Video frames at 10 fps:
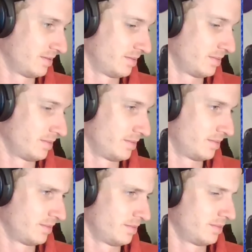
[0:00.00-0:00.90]

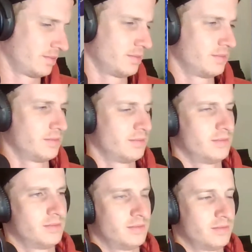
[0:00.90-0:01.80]

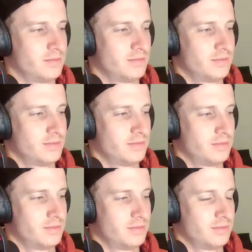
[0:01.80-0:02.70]

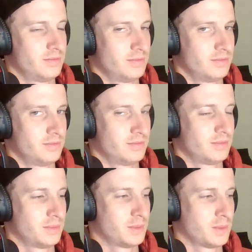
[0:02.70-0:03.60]

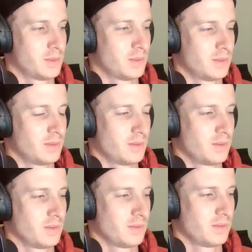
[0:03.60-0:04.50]

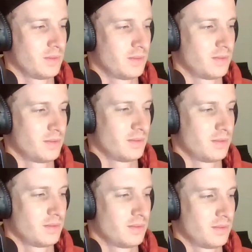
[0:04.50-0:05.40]

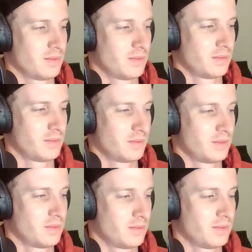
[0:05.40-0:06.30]

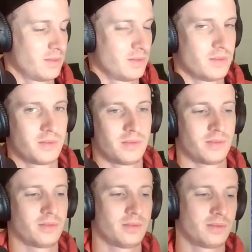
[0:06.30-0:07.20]

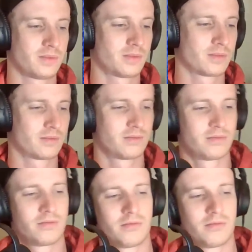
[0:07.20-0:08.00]
(not speaking)